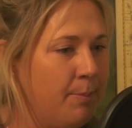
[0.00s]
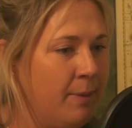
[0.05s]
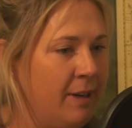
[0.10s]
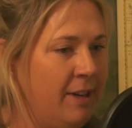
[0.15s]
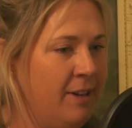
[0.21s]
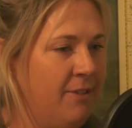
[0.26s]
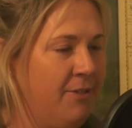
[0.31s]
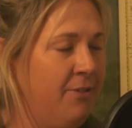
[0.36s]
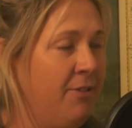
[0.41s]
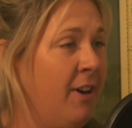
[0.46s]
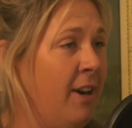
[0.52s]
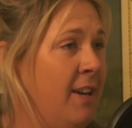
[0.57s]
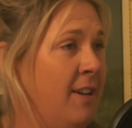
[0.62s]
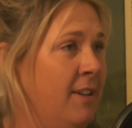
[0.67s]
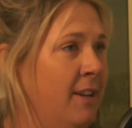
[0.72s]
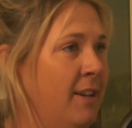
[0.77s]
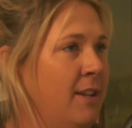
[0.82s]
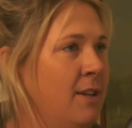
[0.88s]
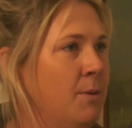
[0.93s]
uh,
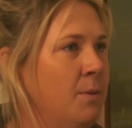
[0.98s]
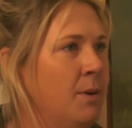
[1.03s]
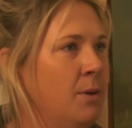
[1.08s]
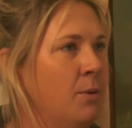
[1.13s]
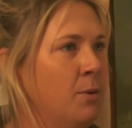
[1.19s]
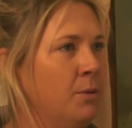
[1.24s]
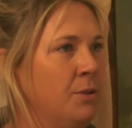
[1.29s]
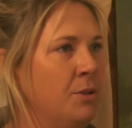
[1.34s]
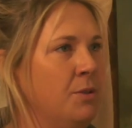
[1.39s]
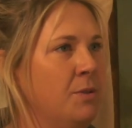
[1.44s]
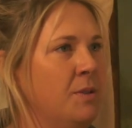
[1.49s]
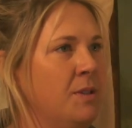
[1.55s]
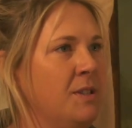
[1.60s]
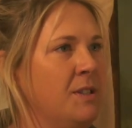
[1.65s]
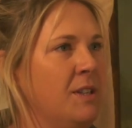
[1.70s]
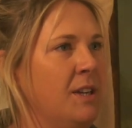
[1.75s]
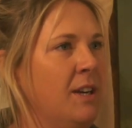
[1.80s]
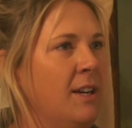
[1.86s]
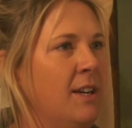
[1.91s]
fight i think we all do
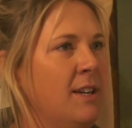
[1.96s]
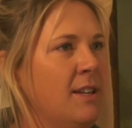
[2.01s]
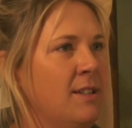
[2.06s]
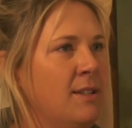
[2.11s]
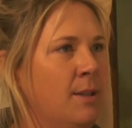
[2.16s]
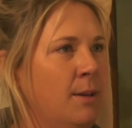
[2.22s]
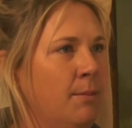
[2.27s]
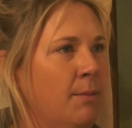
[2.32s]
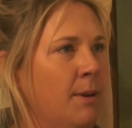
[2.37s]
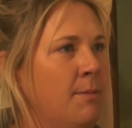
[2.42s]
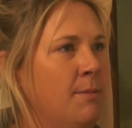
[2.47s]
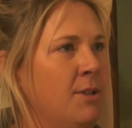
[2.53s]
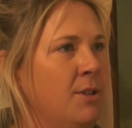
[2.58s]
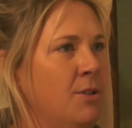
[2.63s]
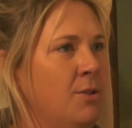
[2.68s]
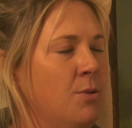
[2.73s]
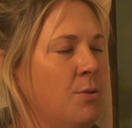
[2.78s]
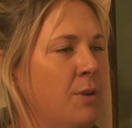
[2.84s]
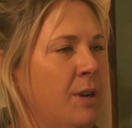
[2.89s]
is sometimes
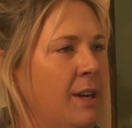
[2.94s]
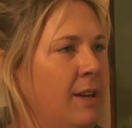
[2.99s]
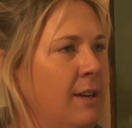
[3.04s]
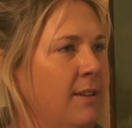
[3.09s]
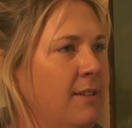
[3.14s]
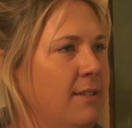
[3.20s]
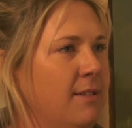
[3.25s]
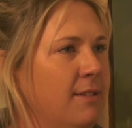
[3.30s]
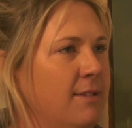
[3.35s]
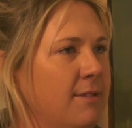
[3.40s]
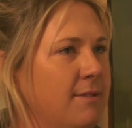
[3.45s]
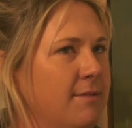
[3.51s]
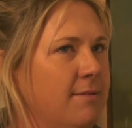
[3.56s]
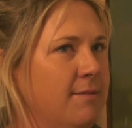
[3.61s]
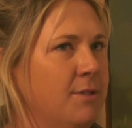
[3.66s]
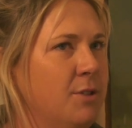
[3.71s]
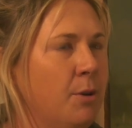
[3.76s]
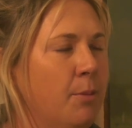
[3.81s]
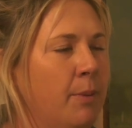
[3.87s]
you're talking
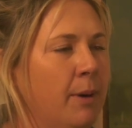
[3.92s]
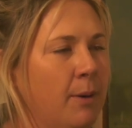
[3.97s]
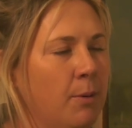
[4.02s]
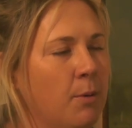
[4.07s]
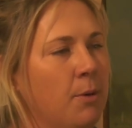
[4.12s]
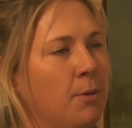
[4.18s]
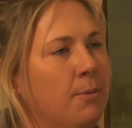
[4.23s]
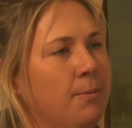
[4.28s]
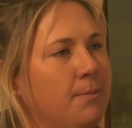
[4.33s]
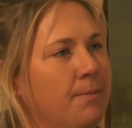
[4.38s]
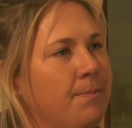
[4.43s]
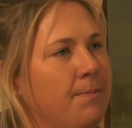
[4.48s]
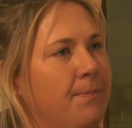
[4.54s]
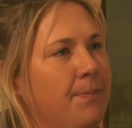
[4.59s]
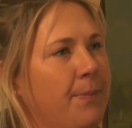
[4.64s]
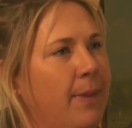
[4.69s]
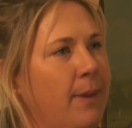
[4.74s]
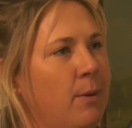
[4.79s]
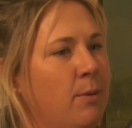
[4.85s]
to a brick wall,
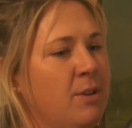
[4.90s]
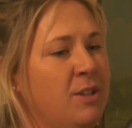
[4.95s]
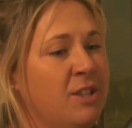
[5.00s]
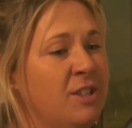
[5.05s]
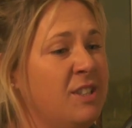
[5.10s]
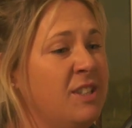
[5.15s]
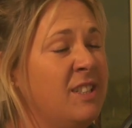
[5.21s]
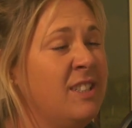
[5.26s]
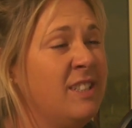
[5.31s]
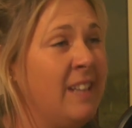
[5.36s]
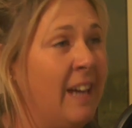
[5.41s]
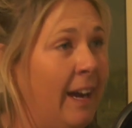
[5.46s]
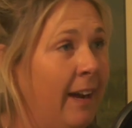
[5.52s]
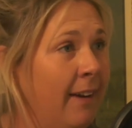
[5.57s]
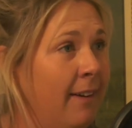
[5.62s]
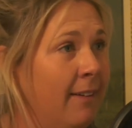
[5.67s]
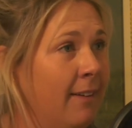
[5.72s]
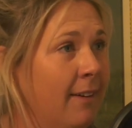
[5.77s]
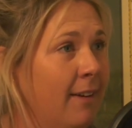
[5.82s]
which is
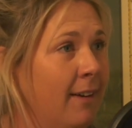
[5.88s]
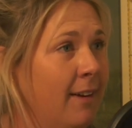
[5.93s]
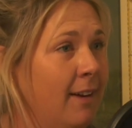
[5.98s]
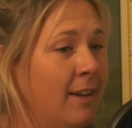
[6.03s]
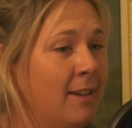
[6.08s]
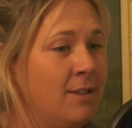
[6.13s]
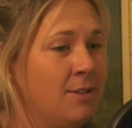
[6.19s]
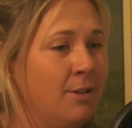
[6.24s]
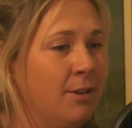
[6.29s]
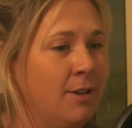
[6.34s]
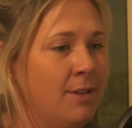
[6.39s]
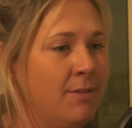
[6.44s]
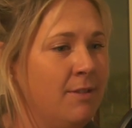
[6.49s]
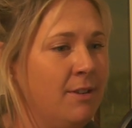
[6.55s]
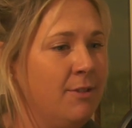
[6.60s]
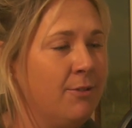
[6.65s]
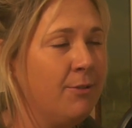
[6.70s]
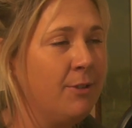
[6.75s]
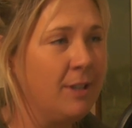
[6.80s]
sad. Mm. It's not
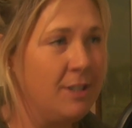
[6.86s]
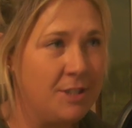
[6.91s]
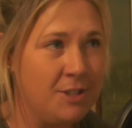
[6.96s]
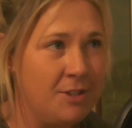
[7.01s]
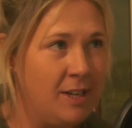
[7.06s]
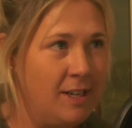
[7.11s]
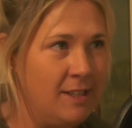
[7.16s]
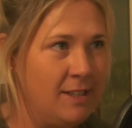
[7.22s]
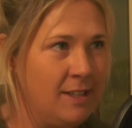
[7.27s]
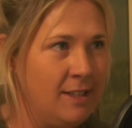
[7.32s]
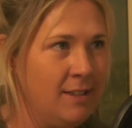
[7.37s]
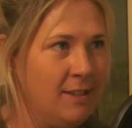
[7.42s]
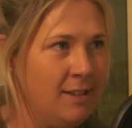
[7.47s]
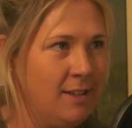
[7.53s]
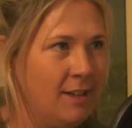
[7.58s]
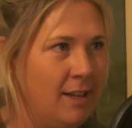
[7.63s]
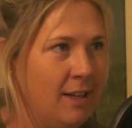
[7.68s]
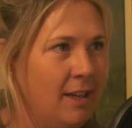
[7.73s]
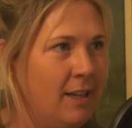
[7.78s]
even
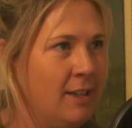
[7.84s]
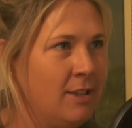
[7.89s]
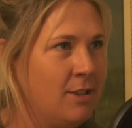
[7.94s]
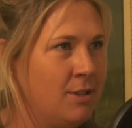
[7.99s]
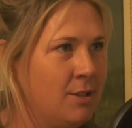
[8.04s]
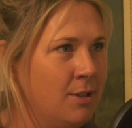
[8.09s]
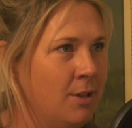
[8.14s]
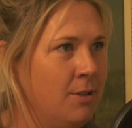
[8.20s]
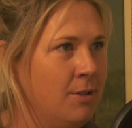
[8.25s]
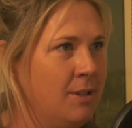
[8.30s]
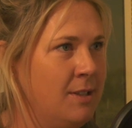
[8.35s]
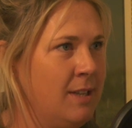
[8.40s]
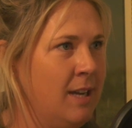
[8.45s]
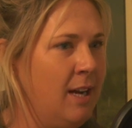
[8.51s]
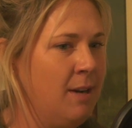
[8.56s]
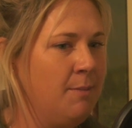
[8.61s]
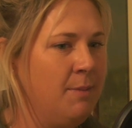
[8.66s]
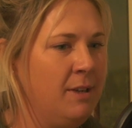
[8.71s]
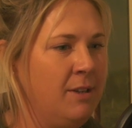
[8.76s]
frustrating. It's so
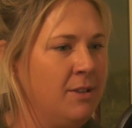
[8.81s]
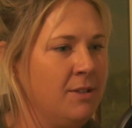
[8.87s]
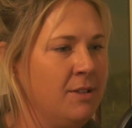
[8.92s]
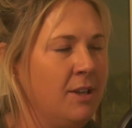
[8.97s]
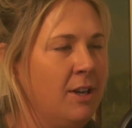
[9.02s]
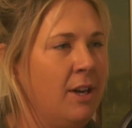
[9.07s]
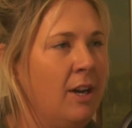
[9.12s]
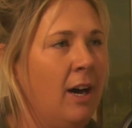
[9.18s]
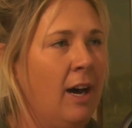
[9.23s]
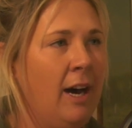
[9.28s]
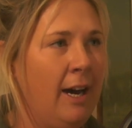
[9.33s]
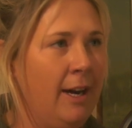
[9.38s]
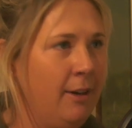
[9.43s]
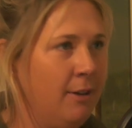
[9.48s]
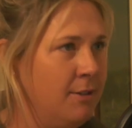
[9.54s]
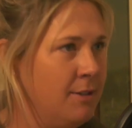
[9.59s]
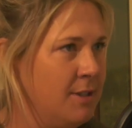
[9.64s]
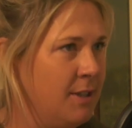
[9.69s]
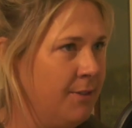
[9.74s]
sad because I
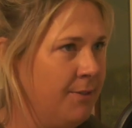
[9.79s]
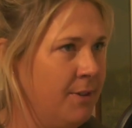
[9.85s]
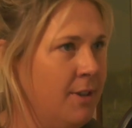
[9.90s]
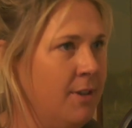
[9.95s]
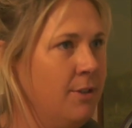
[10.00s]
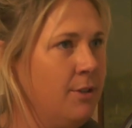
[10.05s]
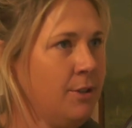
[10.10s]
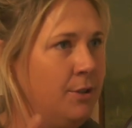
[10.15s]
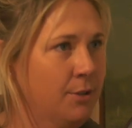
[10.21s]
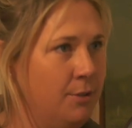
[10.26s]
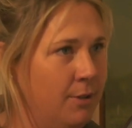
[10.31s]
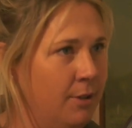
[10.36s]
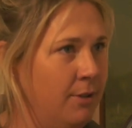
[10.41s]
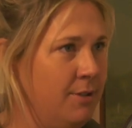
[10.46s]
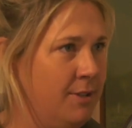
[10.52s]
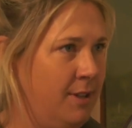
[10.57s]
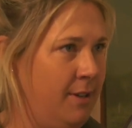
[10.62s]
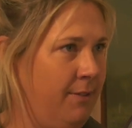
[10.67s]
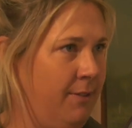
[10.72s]
don't suffer, you
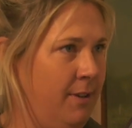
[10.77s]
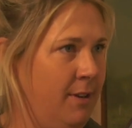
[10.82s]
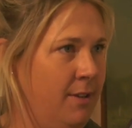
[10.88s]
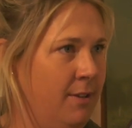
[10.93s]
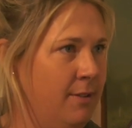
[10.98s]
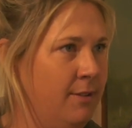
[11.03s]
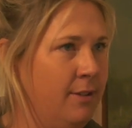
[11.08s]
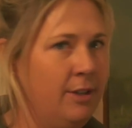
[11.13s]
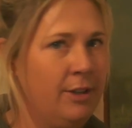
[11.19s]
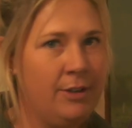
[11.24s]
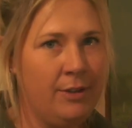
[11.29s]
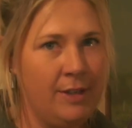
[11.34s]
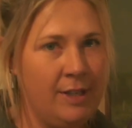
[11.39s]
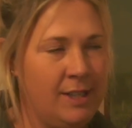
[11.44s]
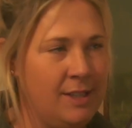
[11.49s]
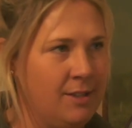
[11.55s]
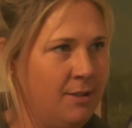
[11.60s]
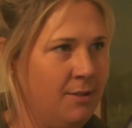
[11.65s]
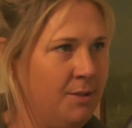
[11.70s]
don't suffer, the
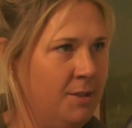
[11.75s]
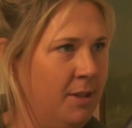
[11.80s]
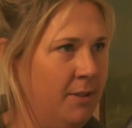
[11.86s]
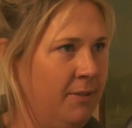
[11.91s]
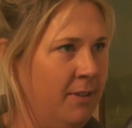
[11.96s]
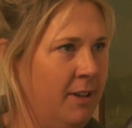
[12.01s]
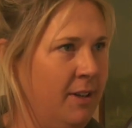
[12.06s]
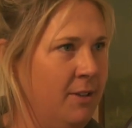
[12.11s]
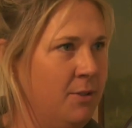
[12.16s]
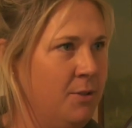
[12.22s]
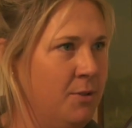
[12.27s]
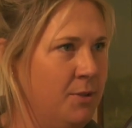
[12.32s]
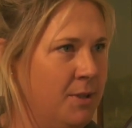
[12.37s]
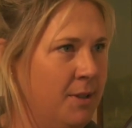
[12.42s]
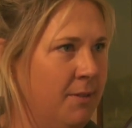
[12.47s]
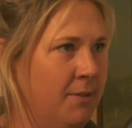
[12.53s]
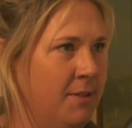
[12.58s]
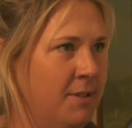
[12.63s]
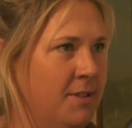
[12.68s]
greenies don't suffer. Who
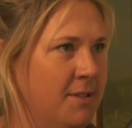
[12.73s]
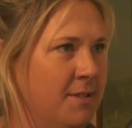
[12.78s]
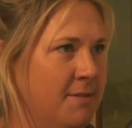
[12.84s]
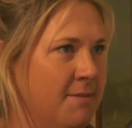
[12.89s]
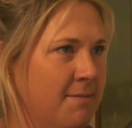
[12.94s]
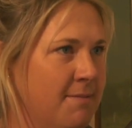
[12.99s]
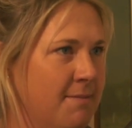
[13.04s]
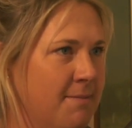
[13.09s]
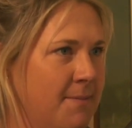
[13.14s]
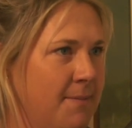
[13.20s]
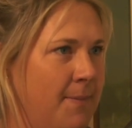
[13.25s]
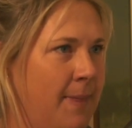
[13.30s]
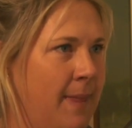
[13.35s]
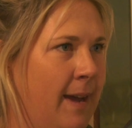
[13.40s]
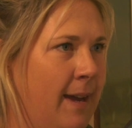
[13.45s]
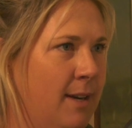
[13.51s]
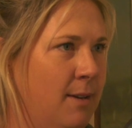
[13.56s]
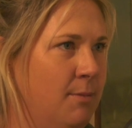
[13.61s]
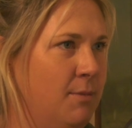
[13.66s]
suffers?
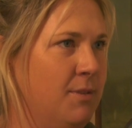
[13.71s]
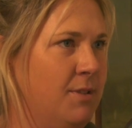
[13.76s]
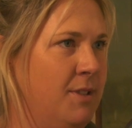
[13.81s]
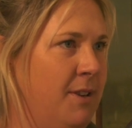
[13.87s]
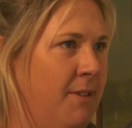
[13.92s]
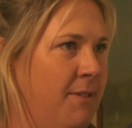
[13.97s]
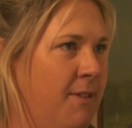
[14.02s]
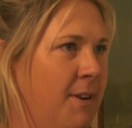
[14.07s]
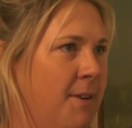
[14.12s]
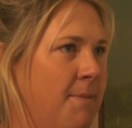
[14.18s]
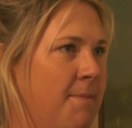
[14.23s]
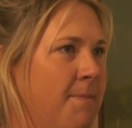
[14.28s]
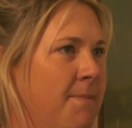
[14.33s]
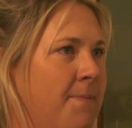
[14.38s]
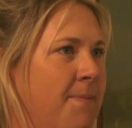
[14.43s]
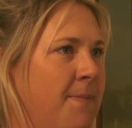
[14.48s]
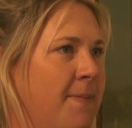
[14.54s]
The animals suffer.